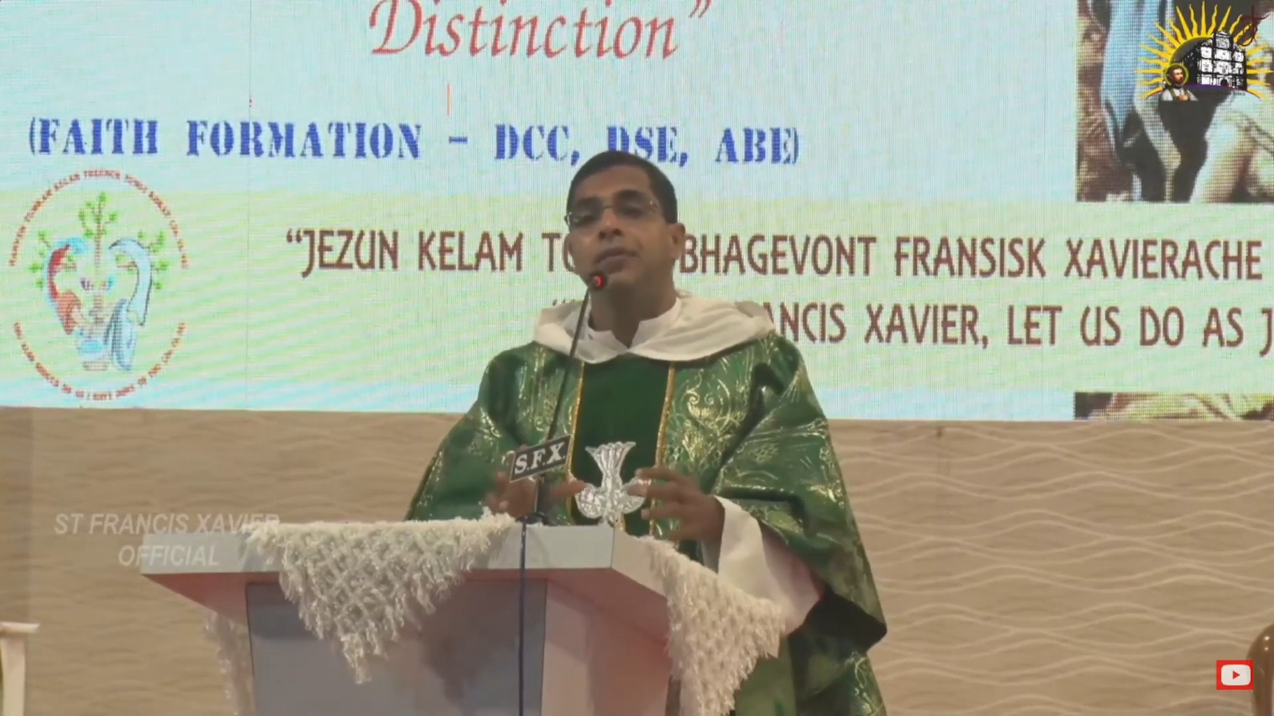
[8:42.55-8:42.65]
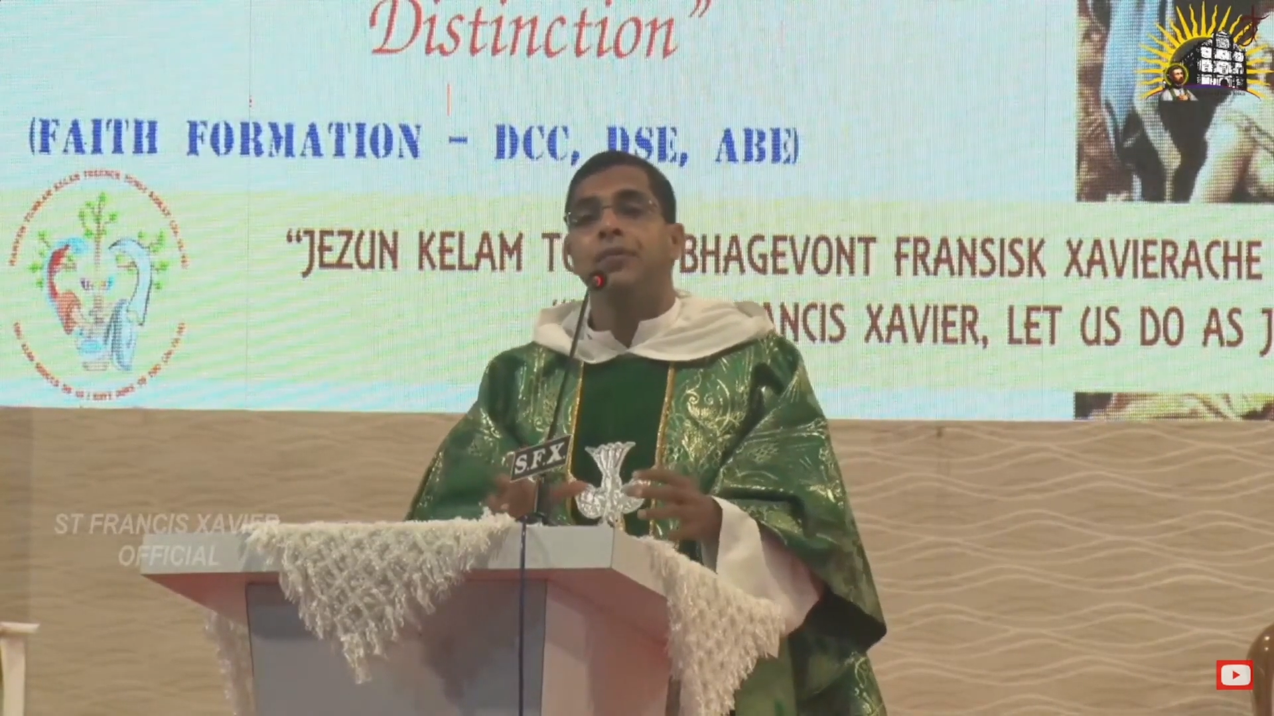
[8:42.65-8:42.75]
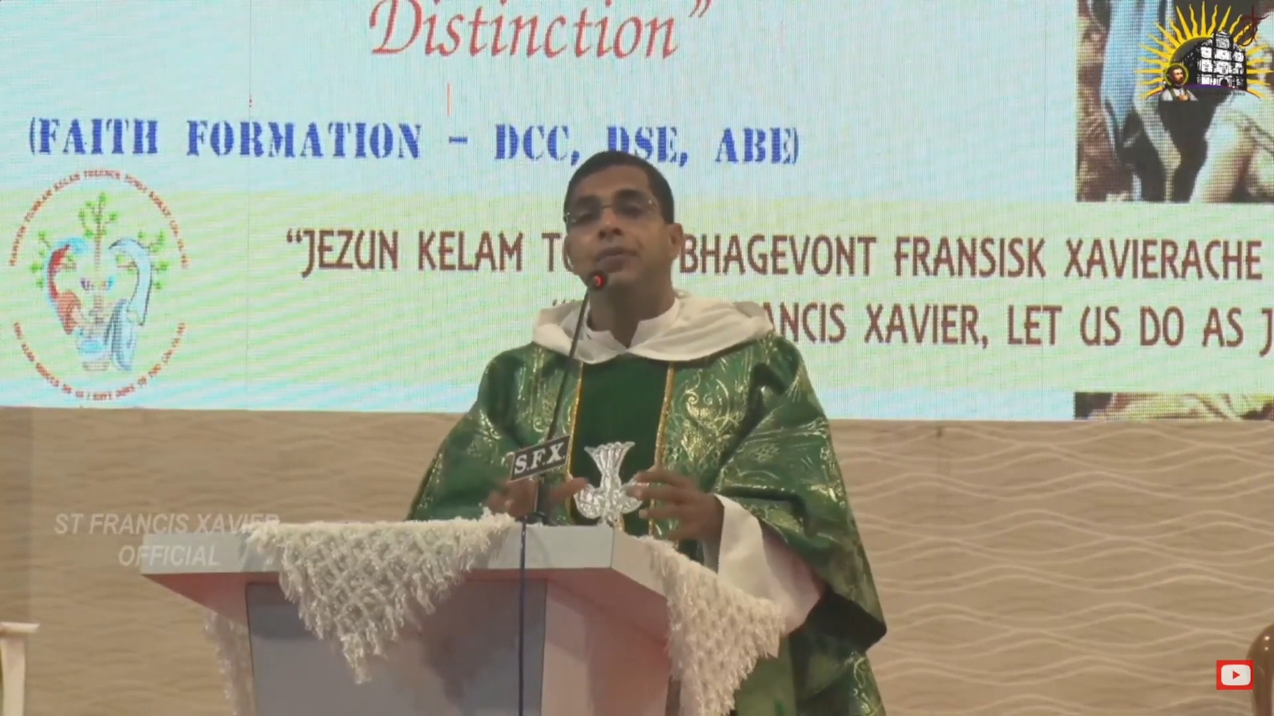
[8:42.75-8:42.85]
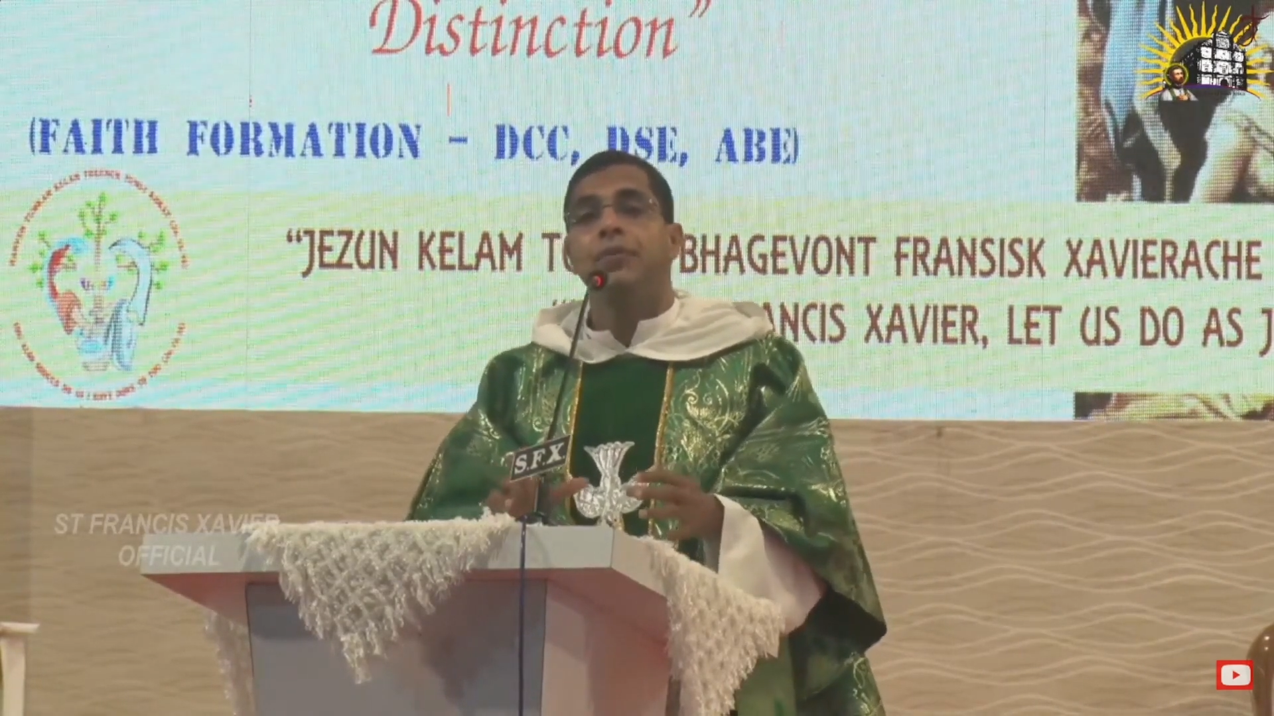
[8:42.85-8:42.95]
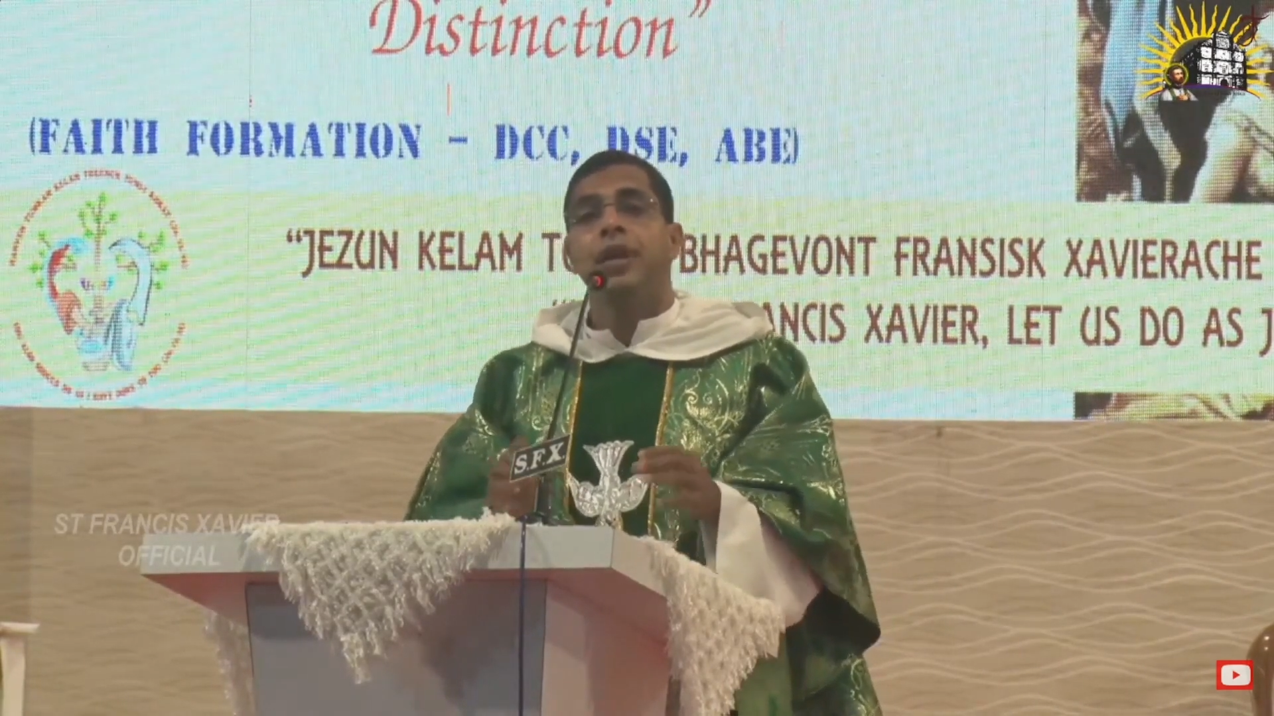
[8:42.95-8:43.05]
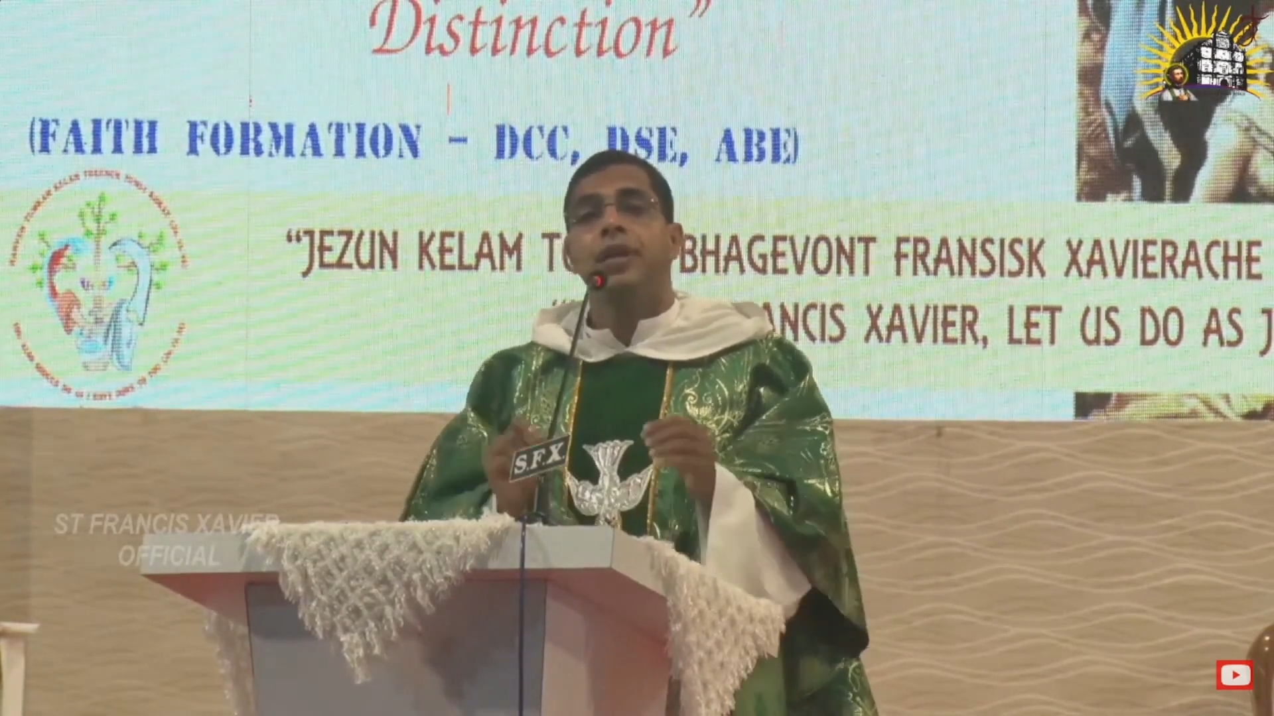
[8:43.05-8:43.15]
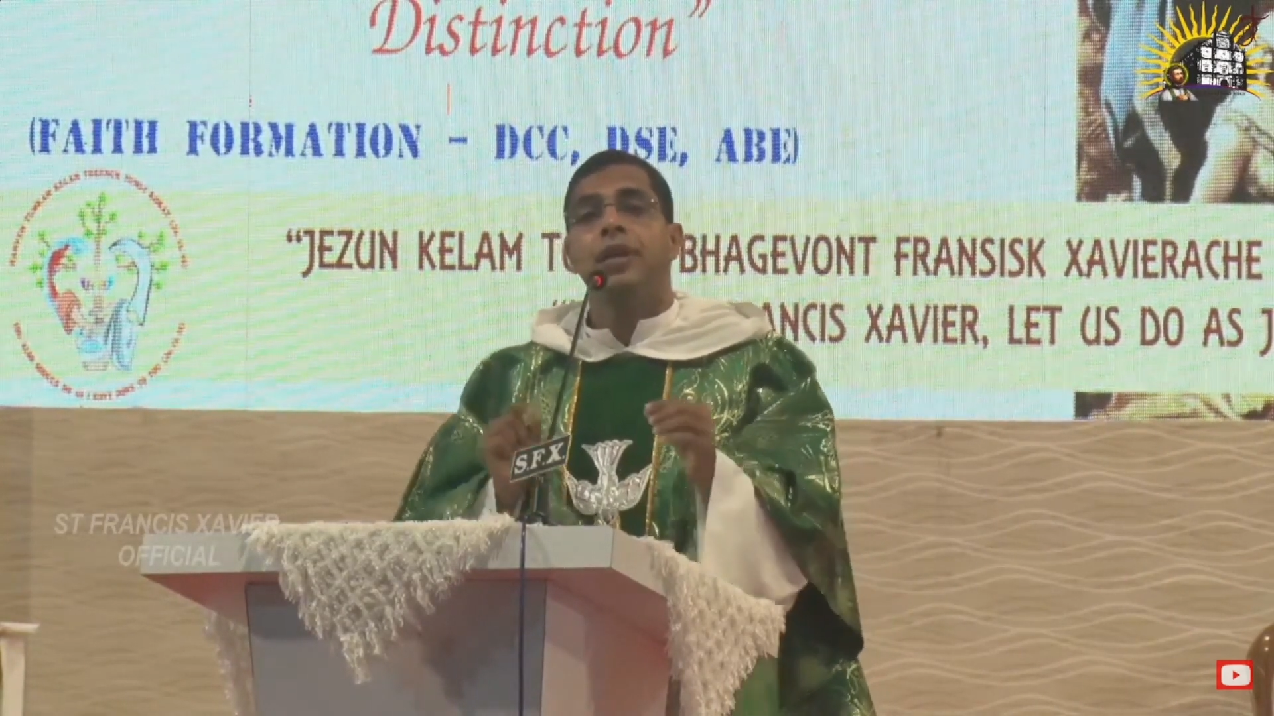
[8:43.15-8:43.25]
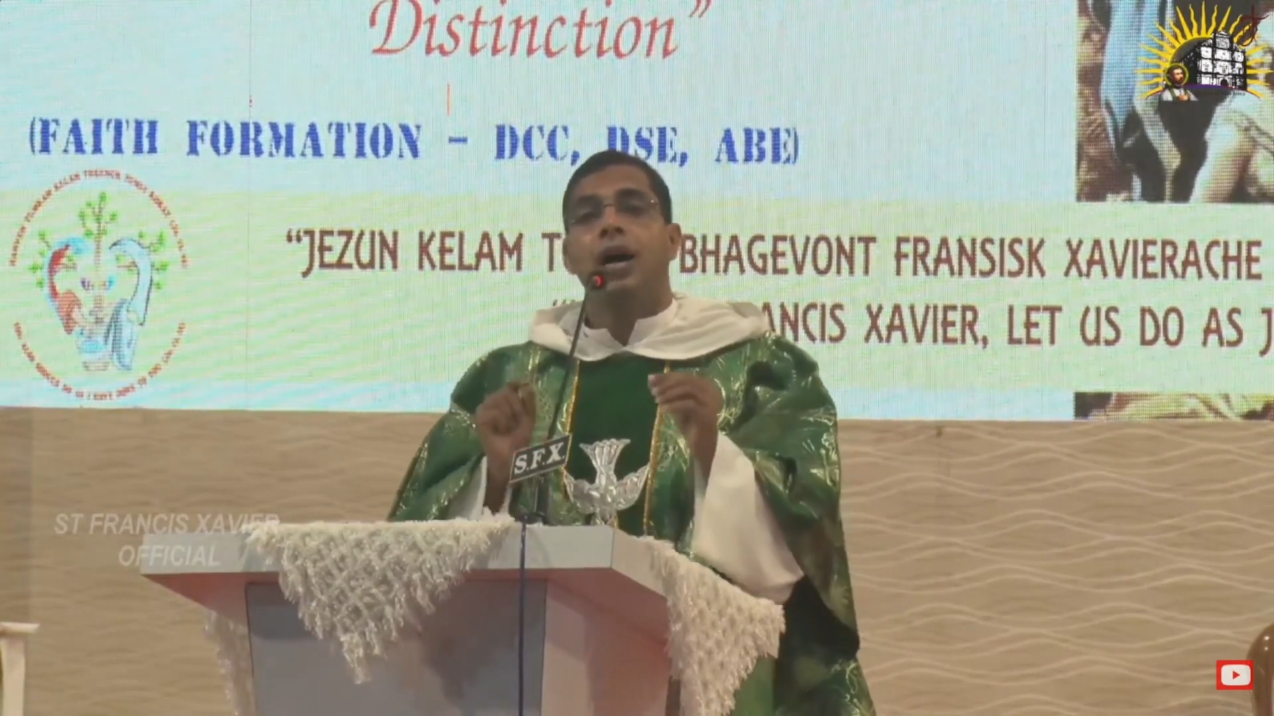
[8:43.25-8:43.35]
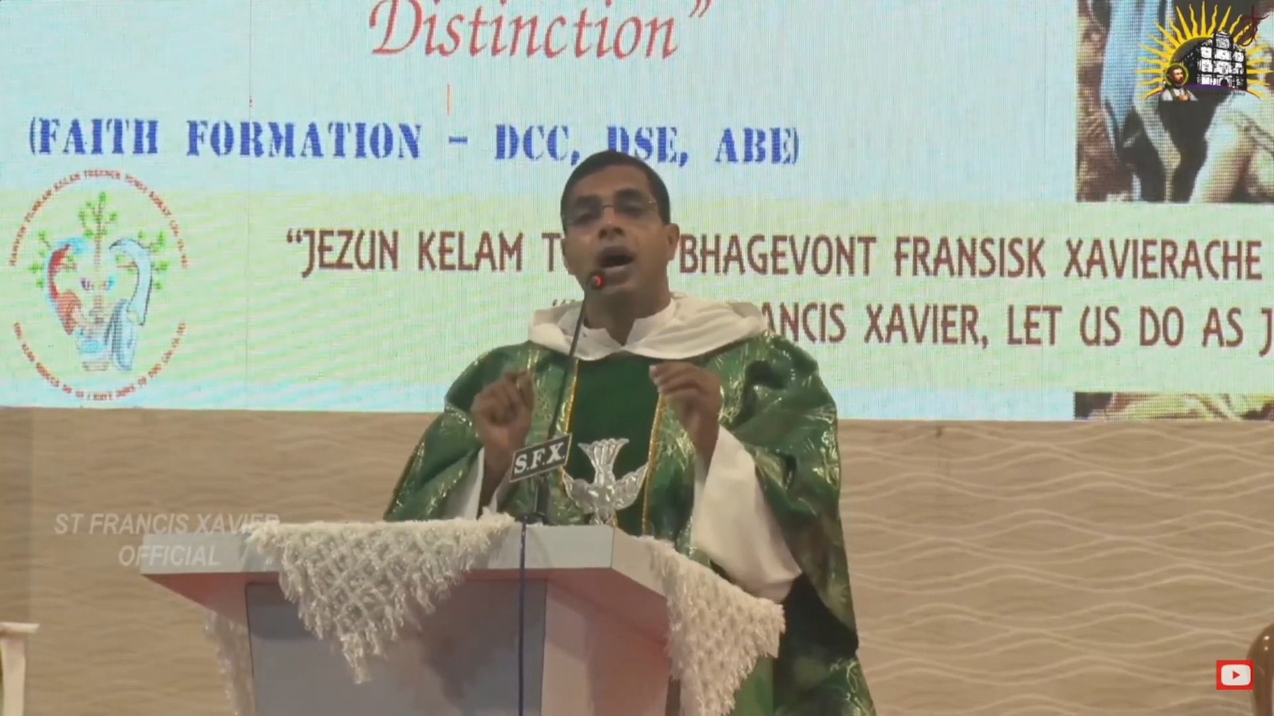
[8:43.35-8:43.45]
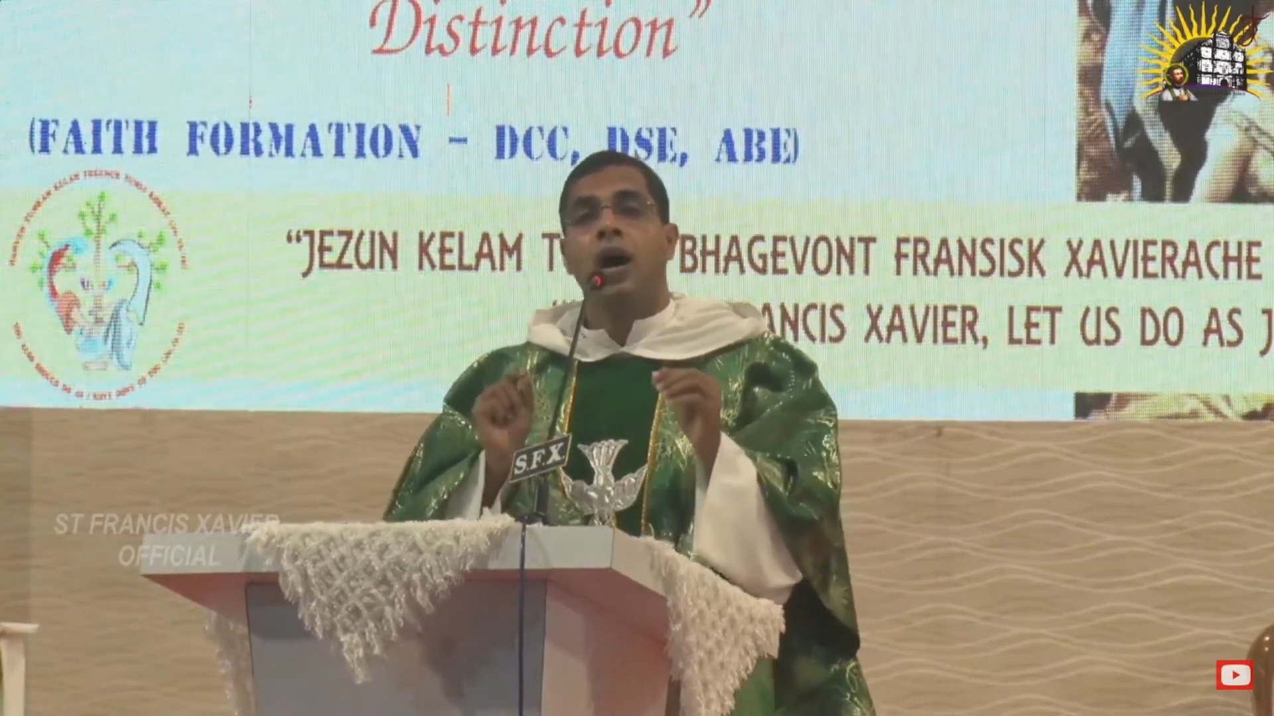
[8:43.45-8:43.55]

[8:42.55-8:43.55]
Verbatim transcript: We make